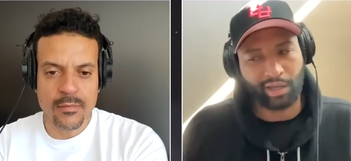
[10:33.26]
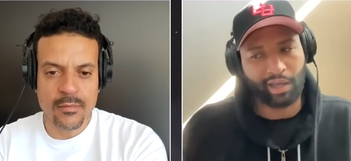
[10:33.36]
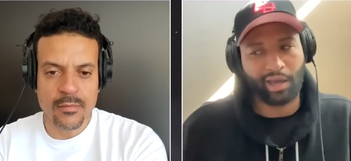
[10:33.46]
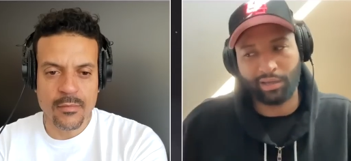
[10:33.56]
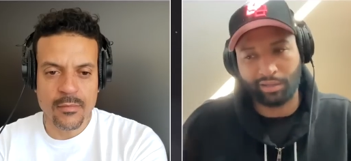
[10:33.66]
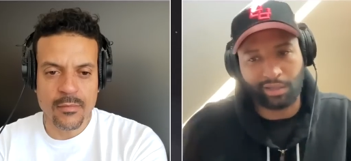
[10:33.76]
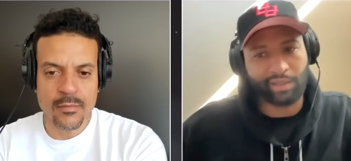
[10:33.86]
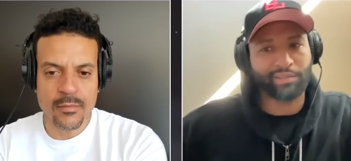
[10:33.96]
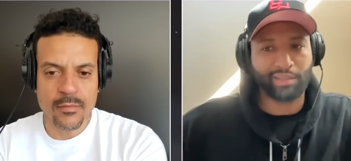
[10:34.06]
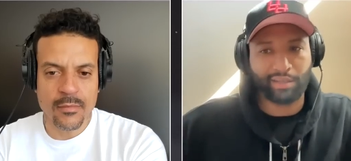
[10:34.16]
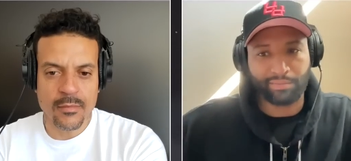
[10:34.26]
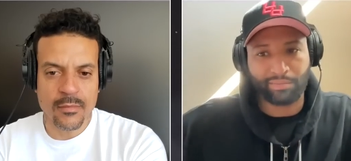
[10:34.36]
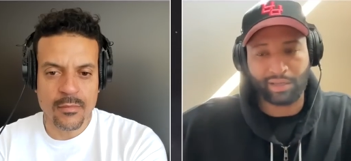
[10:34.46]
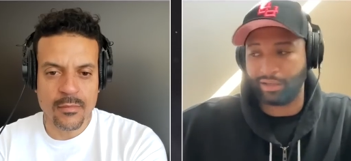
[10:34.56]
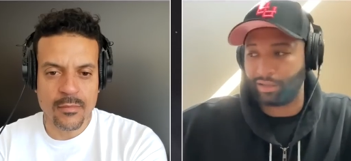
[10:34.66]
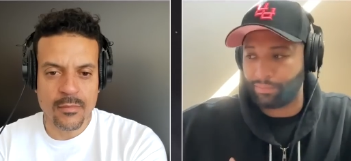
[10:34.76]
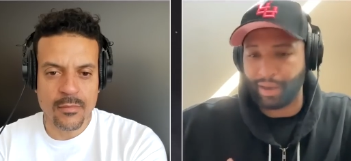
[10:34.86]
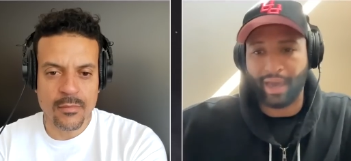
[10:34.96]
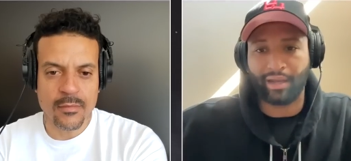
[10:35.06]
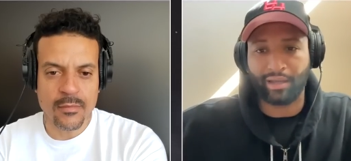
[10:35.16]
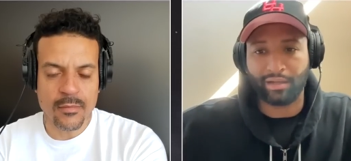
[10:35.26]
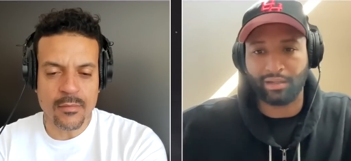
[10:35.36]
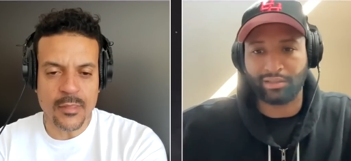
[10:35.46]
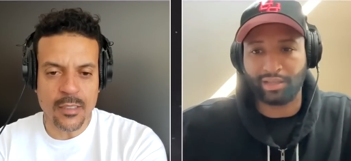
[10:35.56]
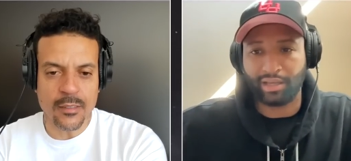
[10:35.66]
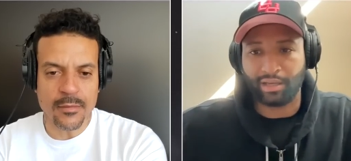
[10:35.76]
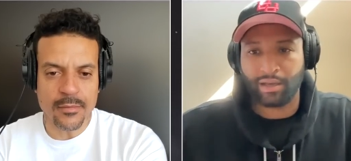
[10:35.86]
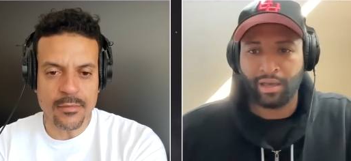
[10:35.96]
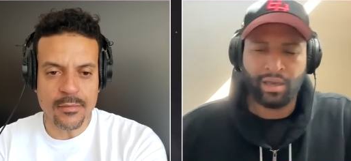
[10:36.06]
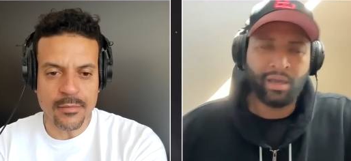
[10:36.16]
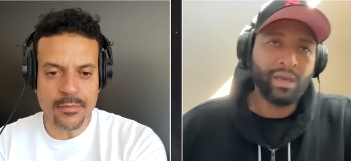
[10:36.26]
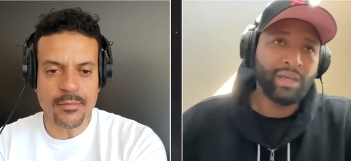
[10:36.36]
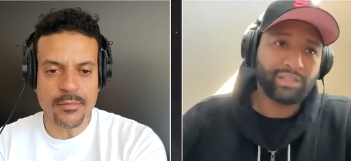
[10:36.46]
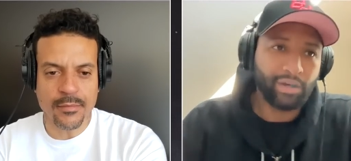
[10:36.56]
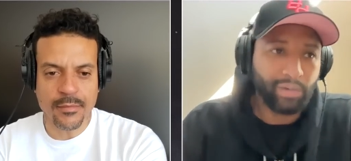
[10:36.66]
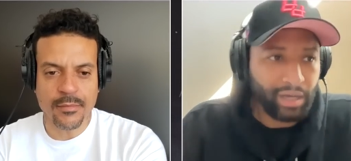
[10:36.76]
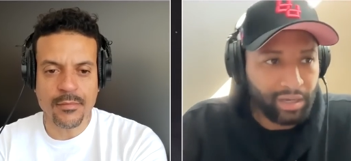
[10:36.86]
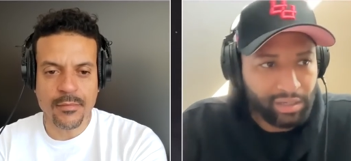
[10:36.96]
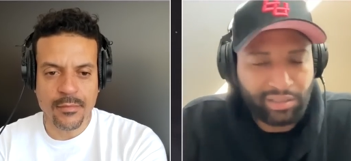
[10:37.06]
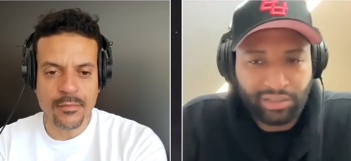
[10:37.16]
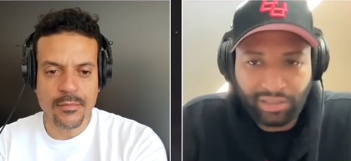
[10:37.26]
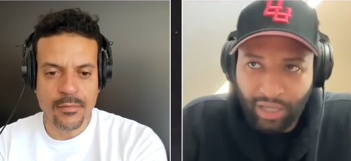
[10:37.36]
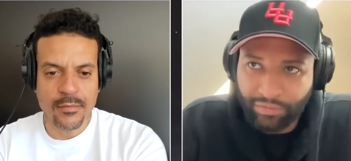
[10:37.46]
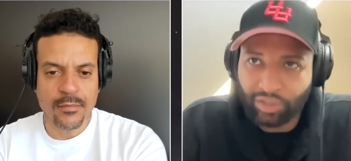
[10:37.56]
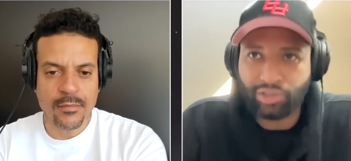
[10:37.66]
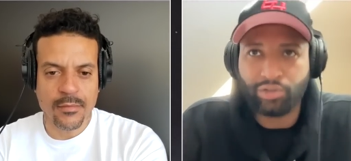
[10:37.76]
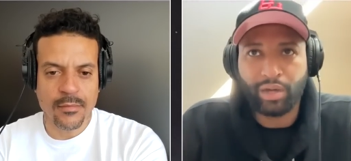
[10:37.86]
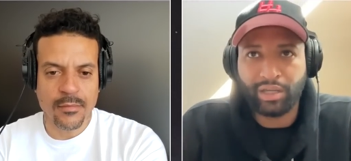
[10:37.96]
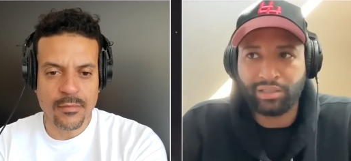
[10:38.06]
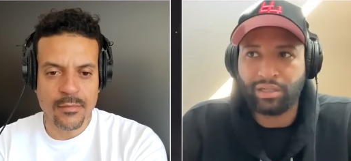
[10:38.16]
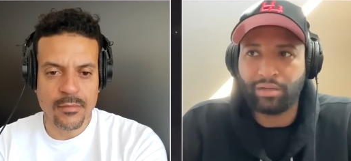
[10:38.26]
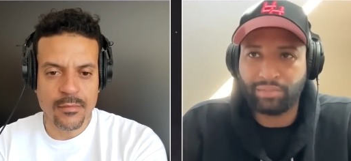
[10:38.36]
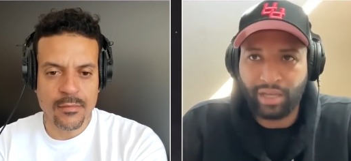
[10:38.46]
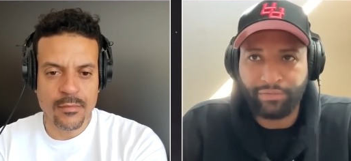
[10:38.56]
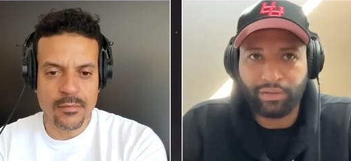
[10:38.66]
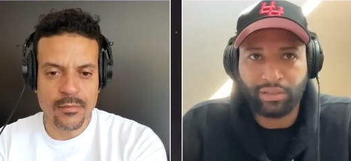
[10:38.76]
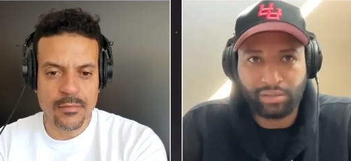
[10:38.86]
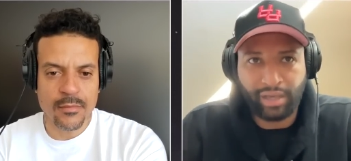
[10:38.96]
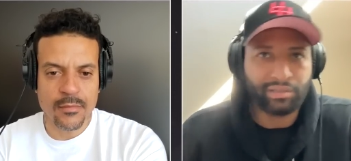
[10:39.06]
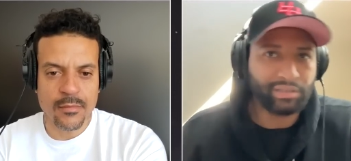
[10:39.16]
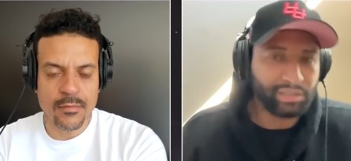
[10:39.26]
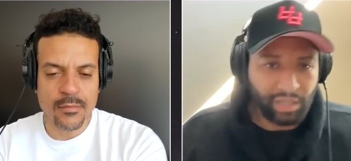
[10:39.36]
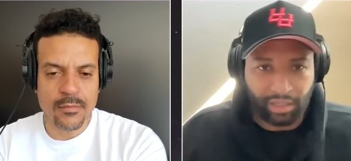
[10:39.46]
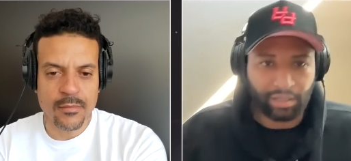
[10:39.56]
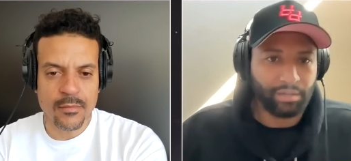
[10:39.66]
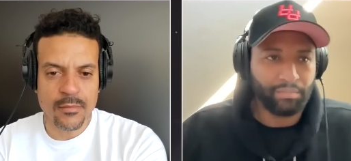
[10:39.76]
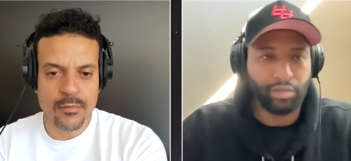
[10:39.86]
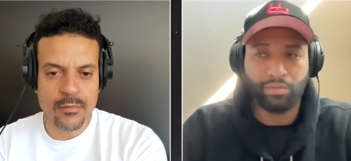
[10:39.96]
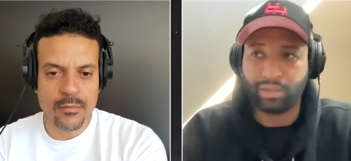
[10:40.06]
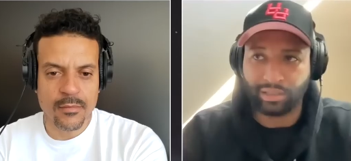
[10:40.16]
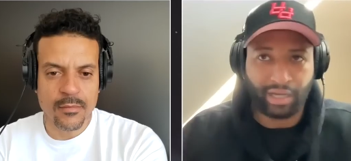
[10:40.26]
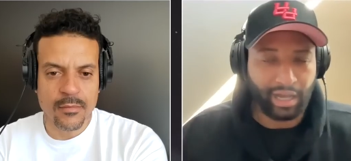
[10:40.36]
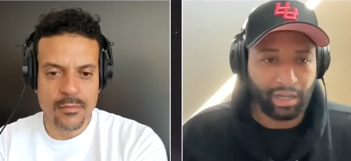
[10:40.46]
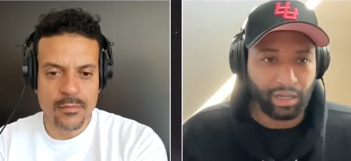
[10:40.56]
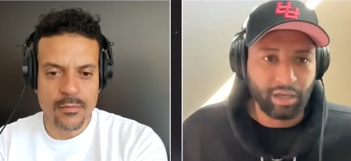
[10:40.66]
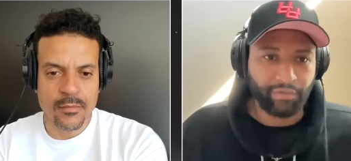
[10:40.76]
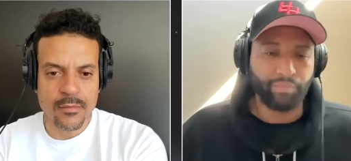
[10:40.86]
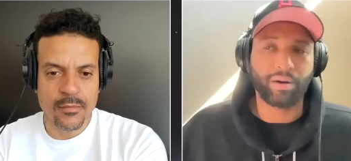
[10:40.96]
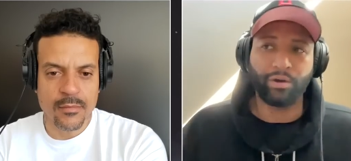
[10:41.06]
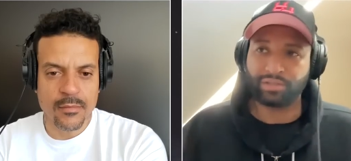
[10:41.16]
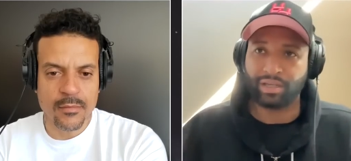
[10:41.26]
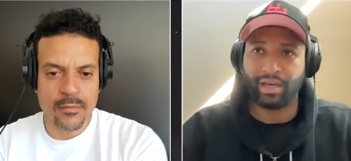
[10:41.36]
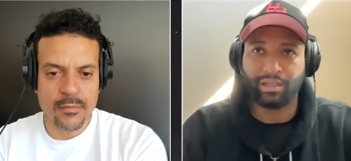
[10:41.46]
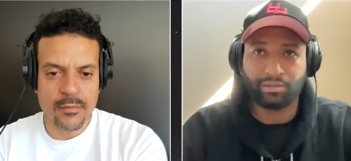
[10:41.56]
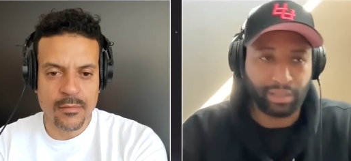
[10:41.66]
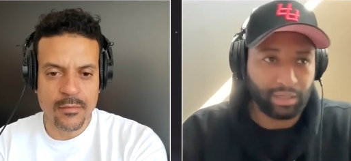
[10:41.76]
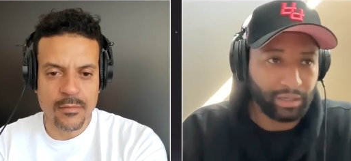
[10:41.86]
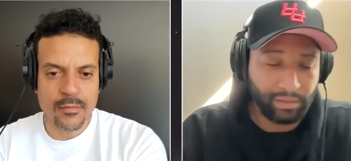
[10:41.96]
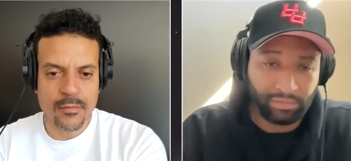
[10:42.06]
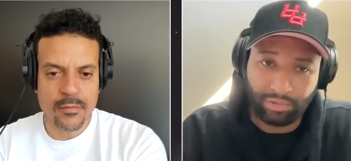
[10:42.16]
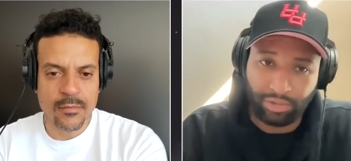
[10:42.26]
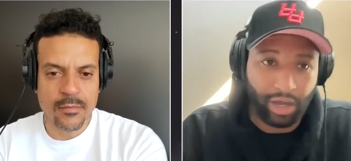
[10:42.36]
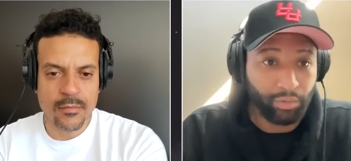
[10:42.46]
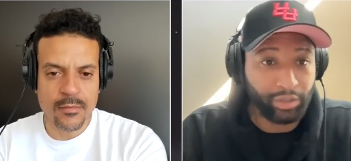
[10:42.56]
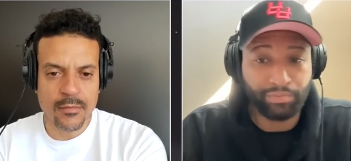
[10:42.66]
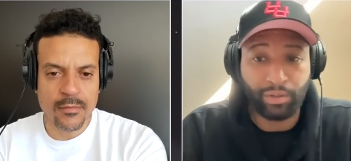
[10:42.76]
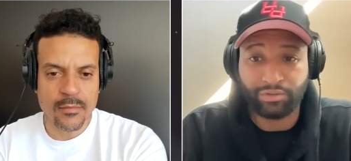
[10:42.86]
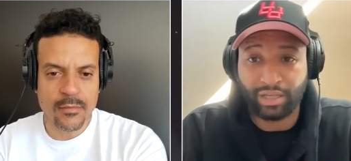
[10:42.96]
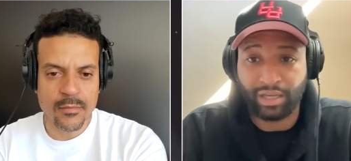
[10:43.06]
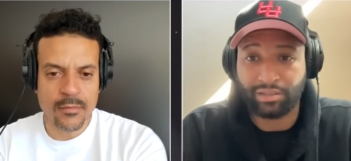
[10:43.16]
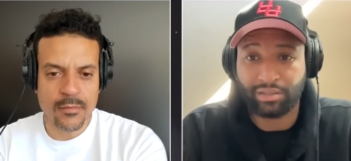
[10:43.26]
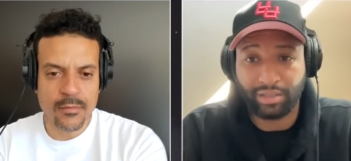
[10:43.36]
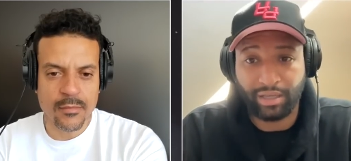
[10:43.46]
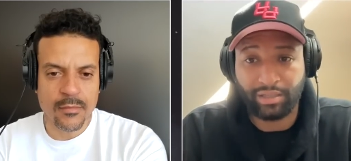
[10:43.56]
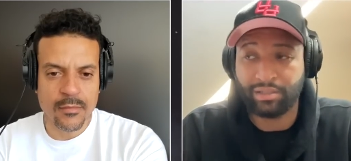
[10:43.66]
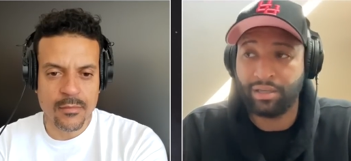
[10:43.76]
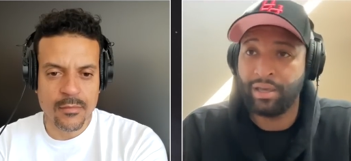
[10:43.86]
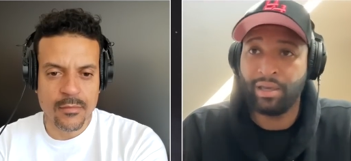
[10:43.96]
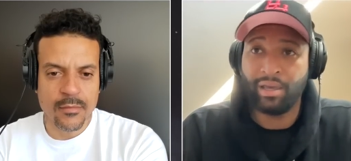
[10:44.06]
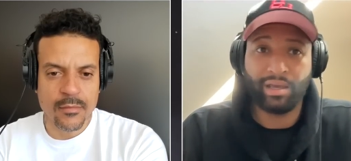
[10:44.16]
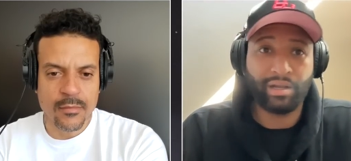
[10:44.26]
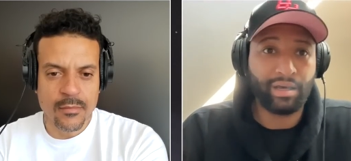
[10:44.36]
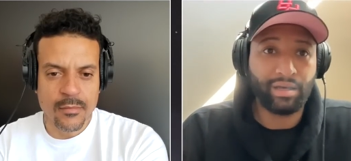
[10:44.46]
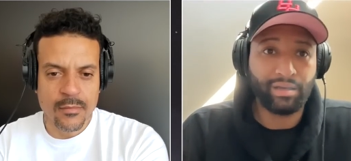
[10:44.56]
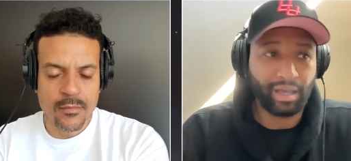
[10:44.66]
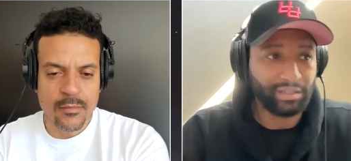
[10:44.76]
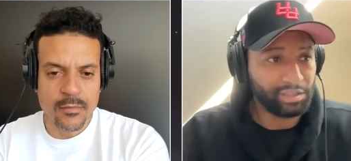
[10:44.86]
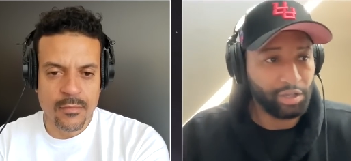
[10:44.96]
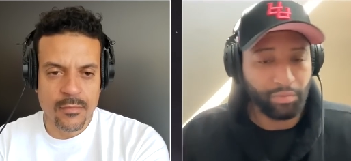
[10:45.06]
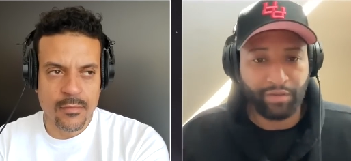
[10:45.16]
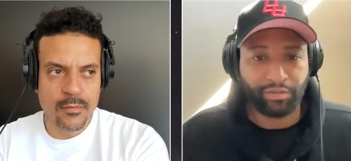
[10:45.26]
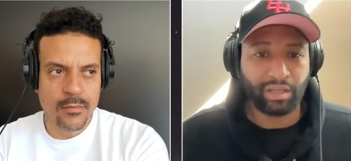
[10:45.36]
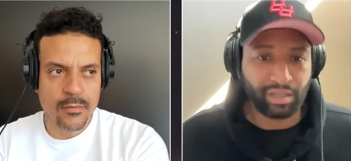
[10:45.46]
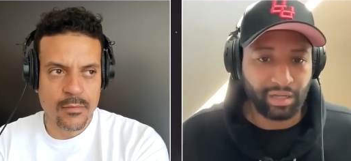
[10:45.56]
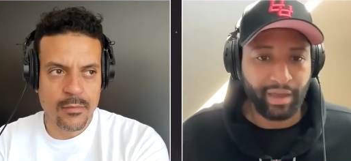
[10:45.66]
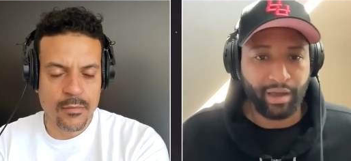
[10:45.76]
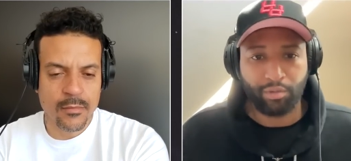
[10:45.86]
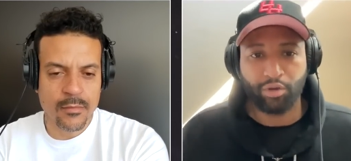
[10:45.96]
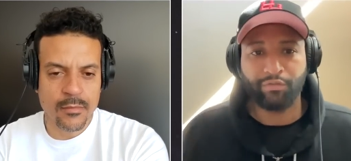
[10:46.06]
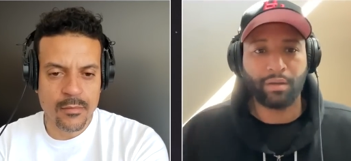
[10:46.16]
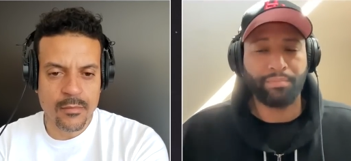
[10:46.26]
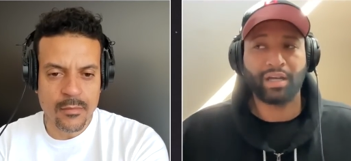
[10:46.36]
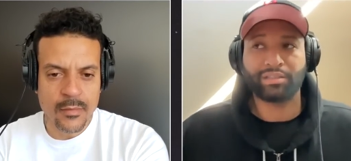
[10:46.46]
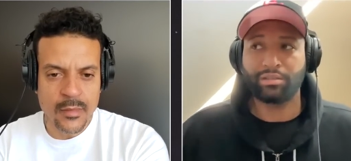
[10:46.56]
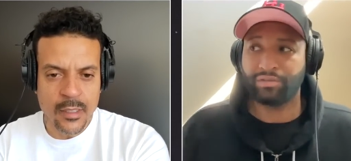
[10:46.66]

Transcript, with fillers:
Speaker 1: that kind of ends up getting the bad end of the stick. Mm-hmm. So uh, it's a tough situation. I'm definitely like stuck in the middle because I got love for both sides, but uh, you know I wish both sides success, and uh, I just hope everything can now move in a positive